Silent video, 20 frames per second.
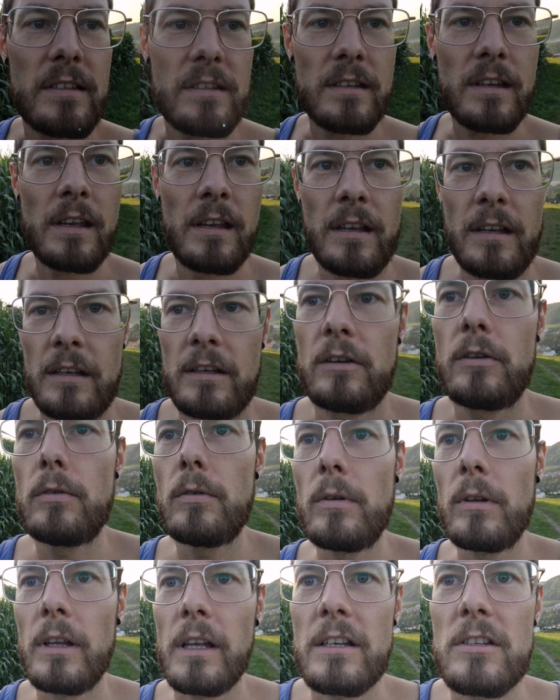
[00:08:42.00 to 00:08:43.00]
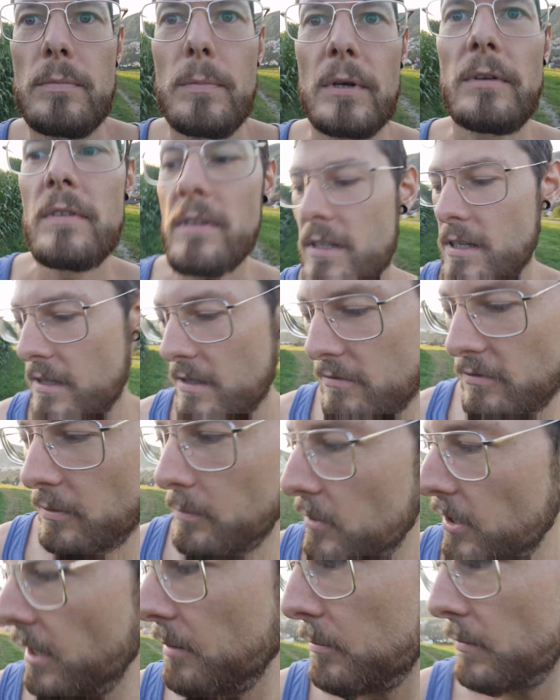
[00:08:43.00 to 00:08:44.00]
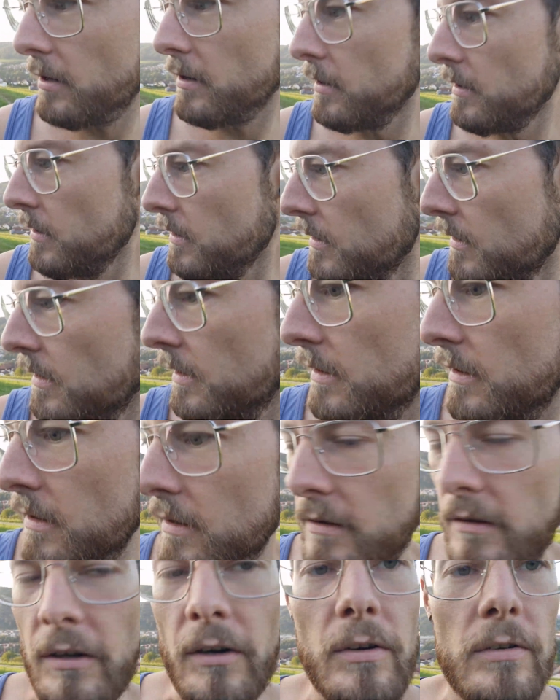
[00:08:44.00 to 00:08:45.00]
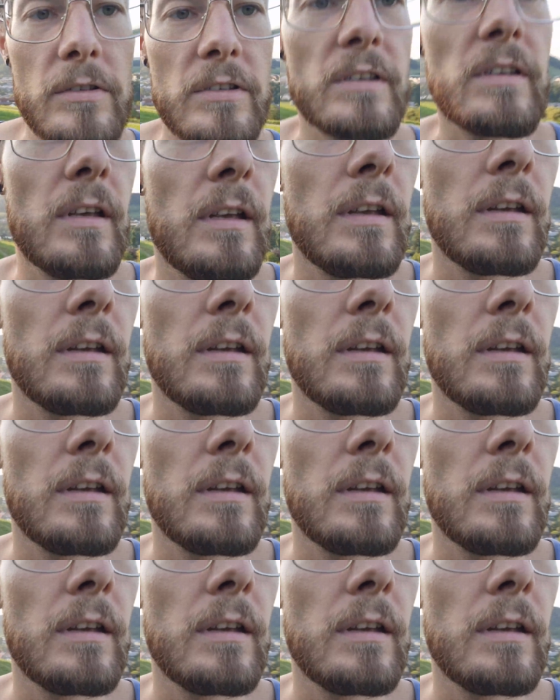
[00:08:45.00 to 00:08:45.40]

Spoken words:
and cool experiences from those